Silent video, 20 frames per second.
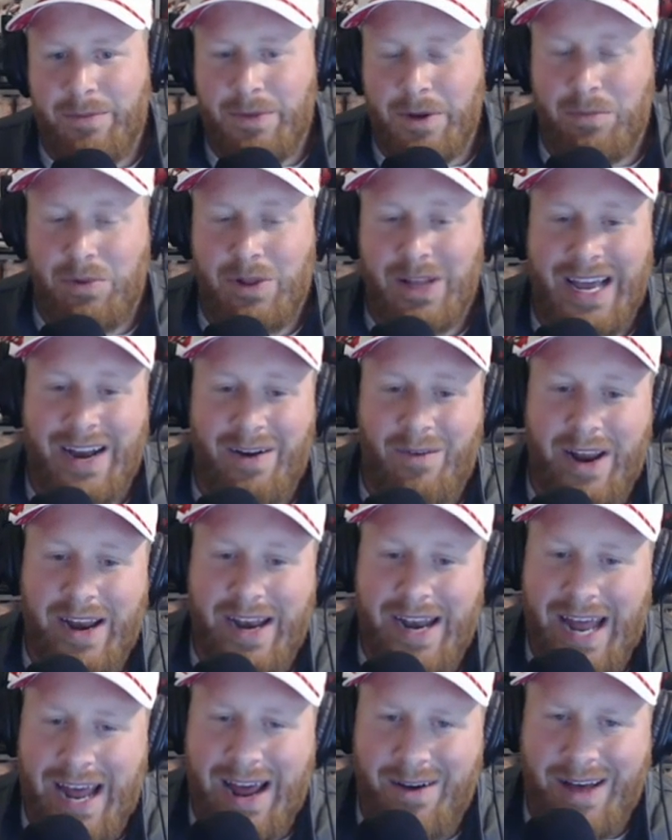They're playing right
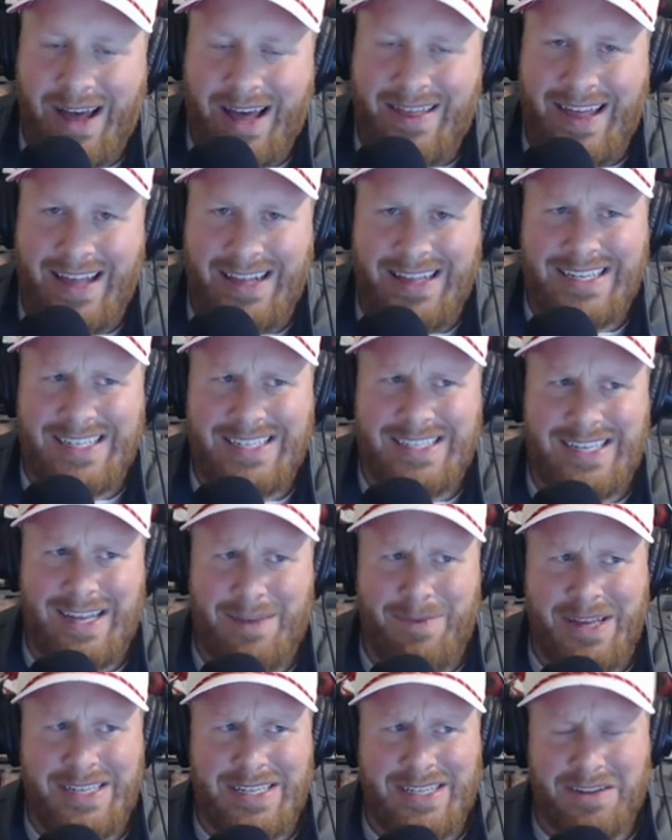now. I think the
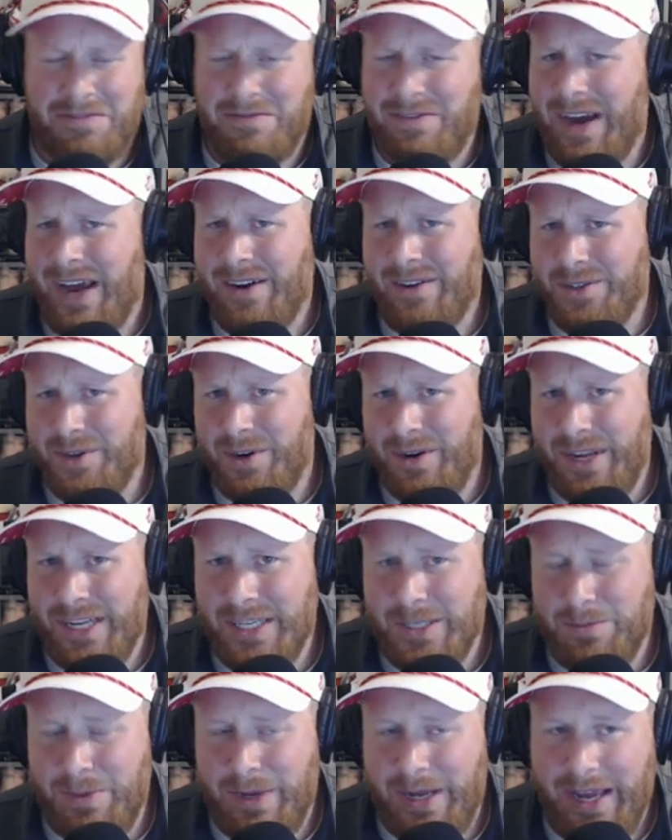semis and the finals are on
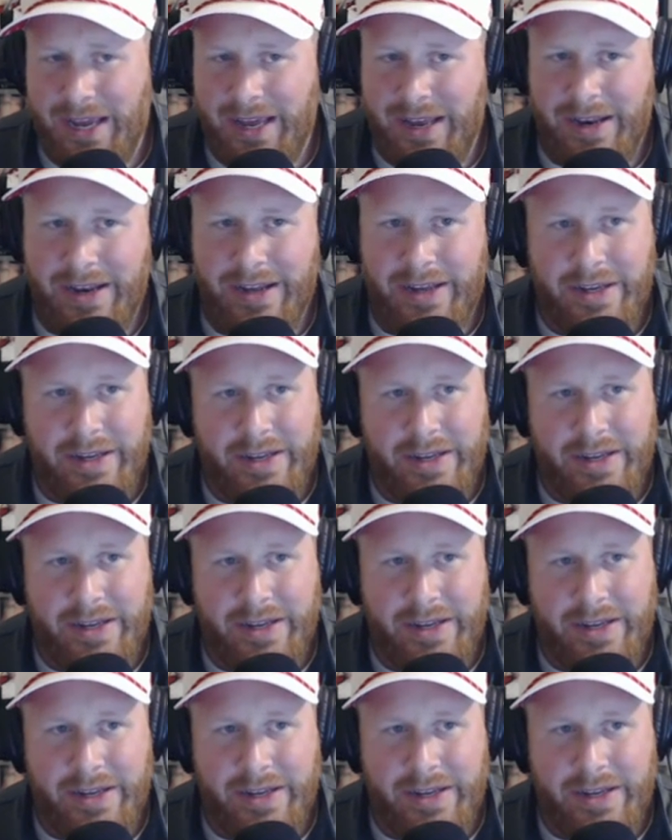ESPN.